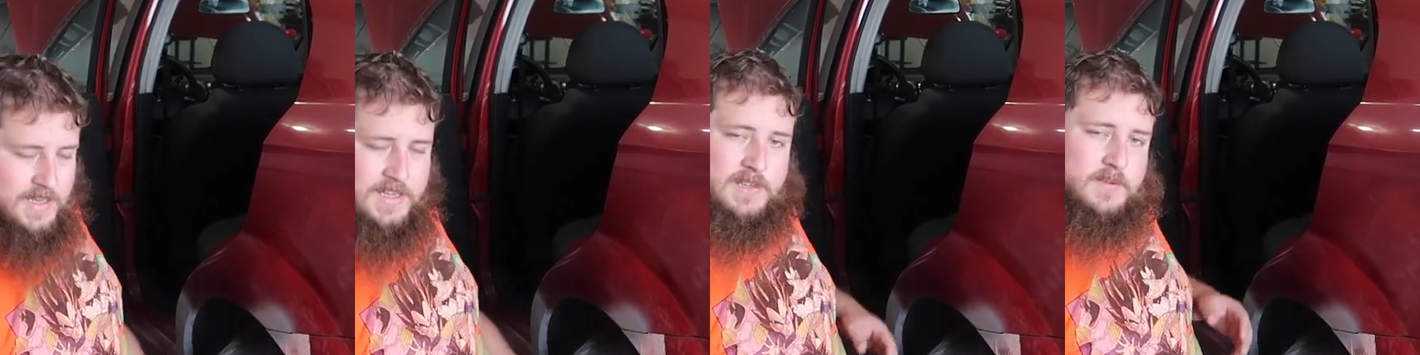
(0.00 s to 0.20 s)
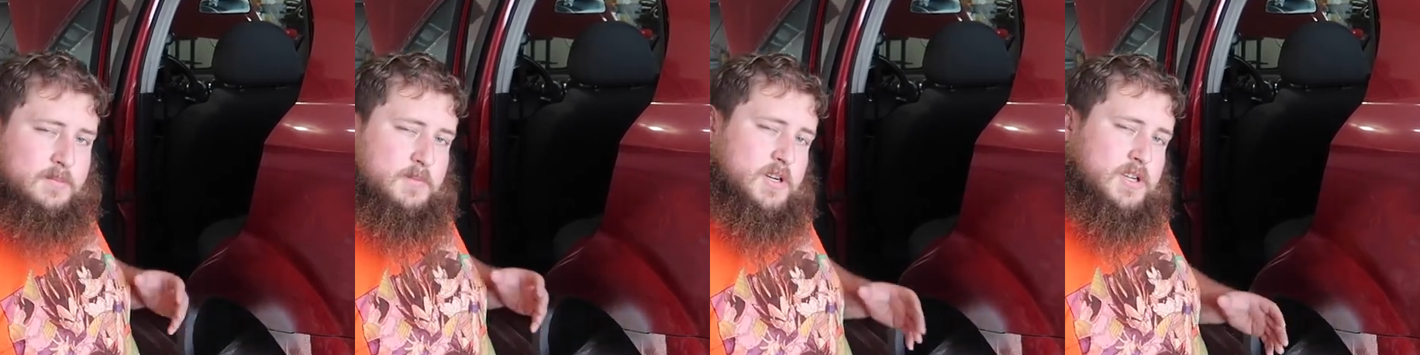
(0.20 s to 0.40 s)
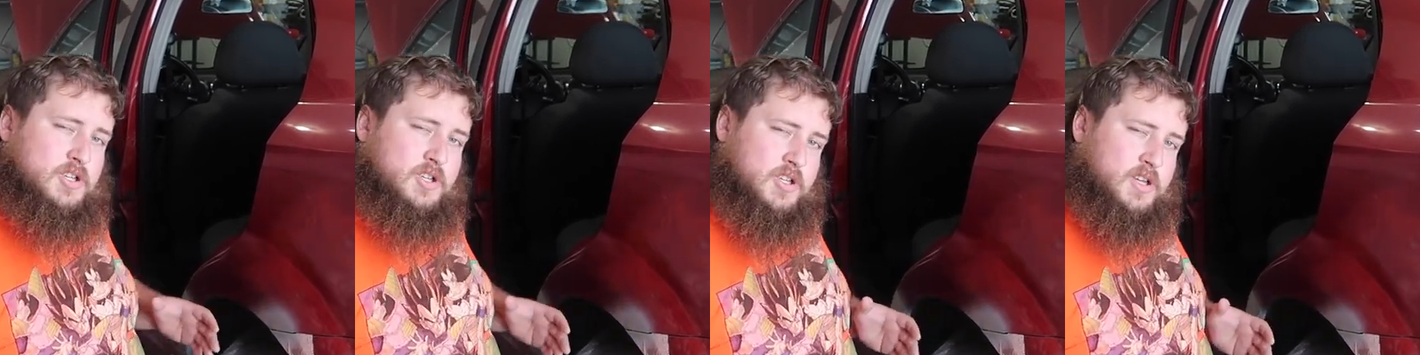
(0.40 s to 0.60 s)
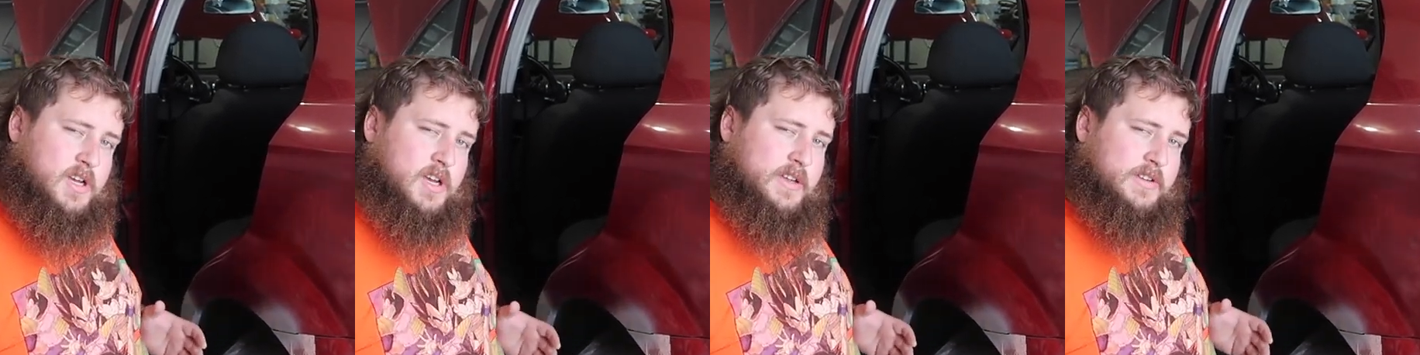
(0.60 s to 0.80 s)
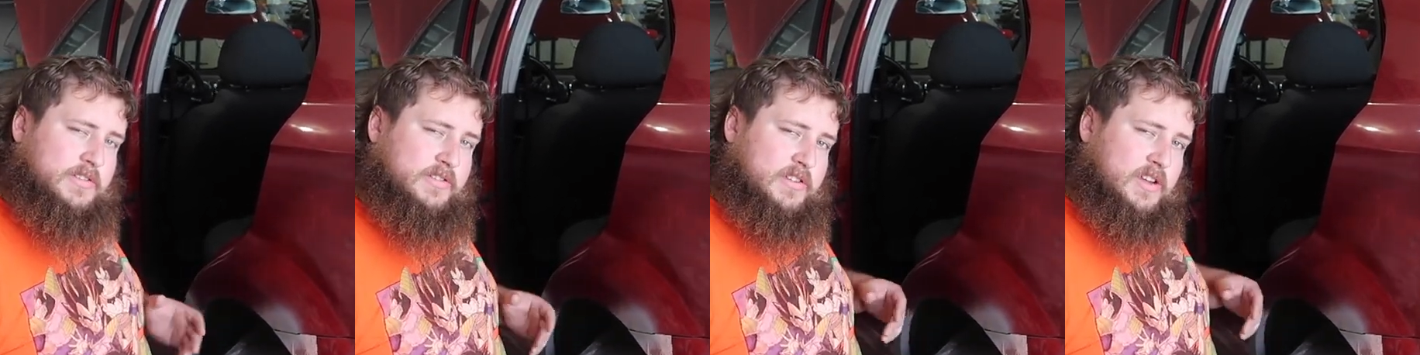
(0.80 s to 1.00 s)
as much
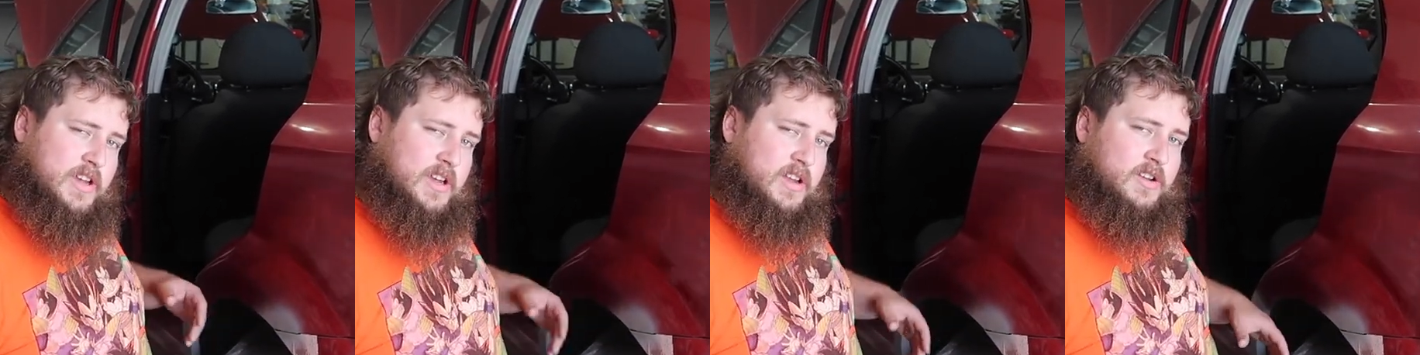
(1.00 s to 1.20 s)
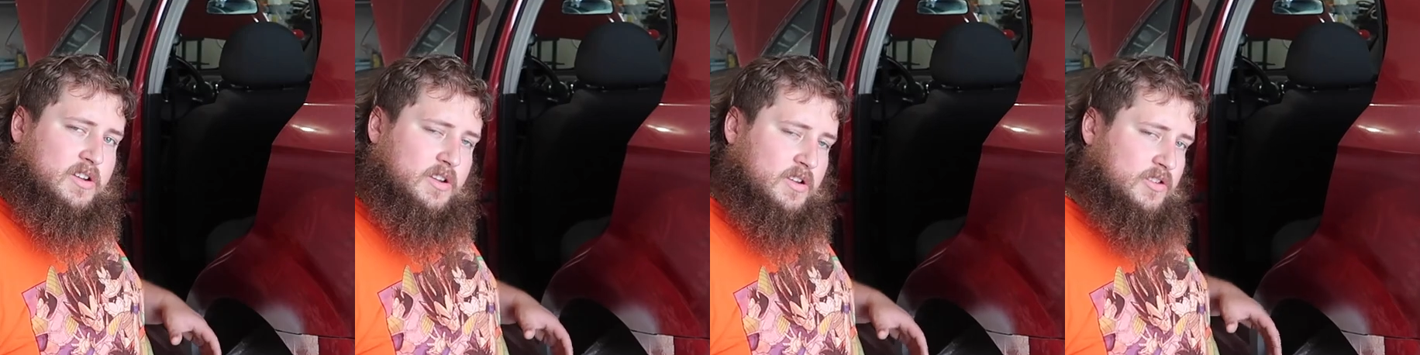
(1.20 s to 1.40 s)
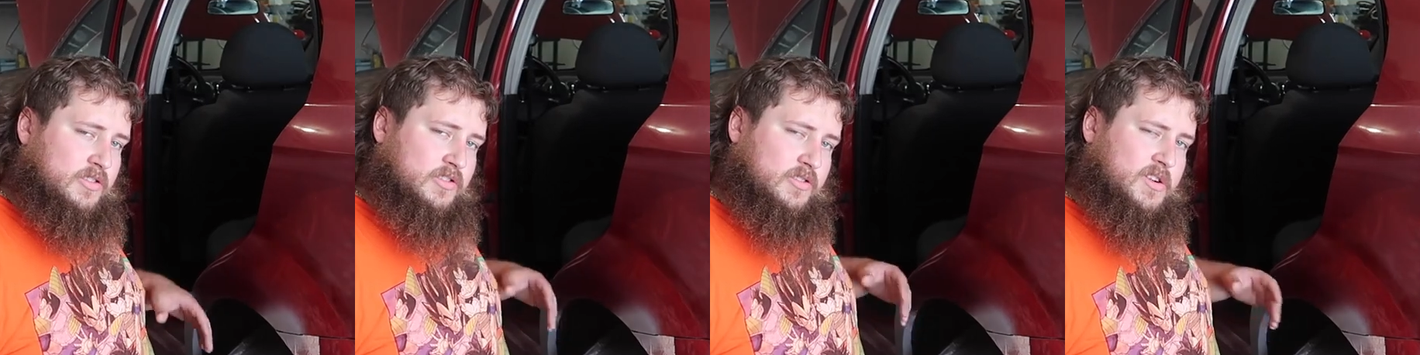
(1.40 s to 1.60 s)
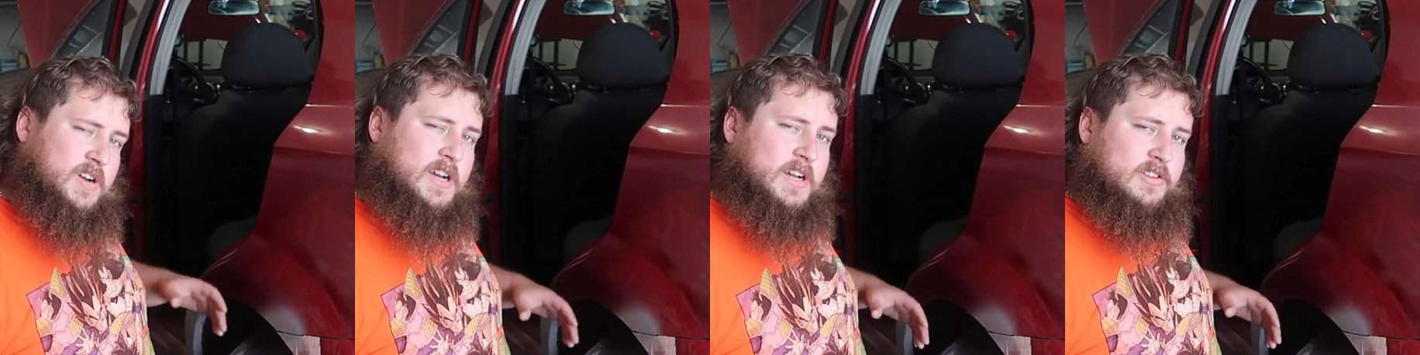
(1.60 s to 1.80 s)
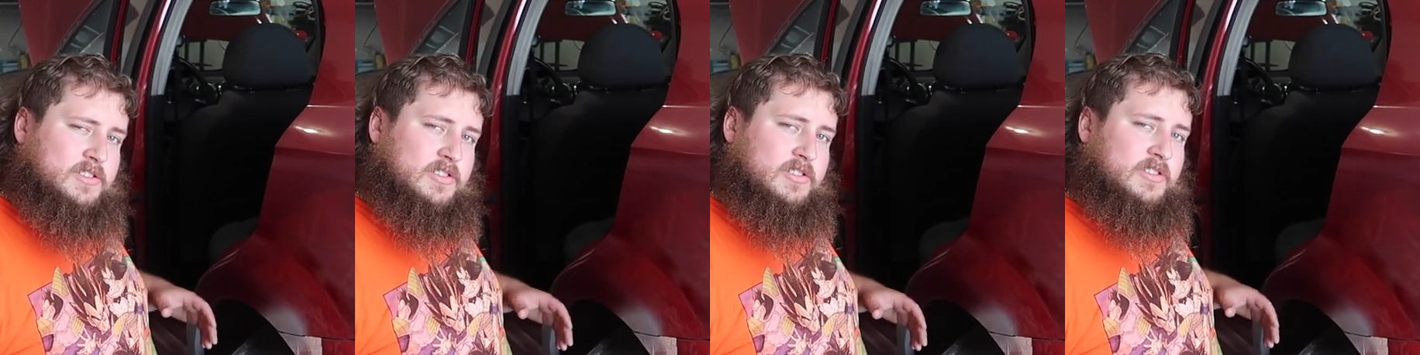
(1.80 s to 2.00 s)
sanding
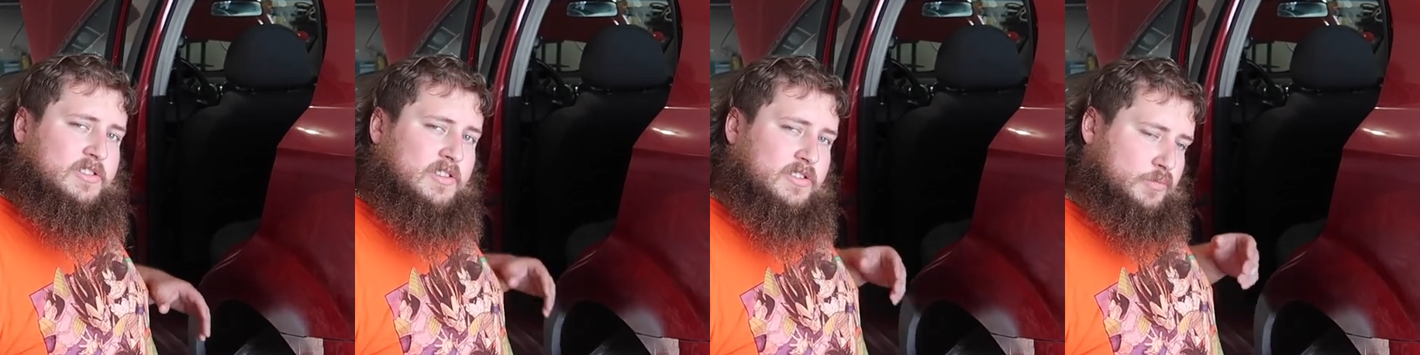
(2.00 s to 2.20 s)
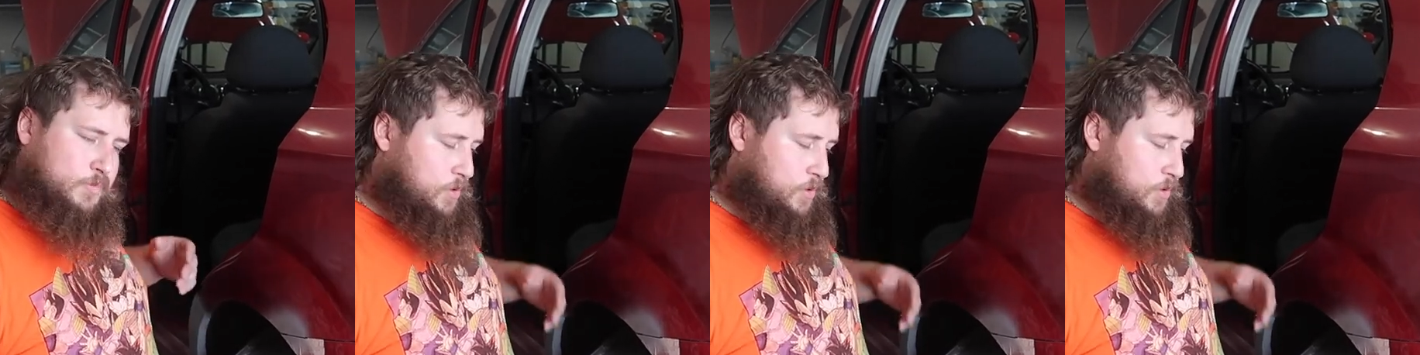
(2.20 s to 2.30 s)
scratches as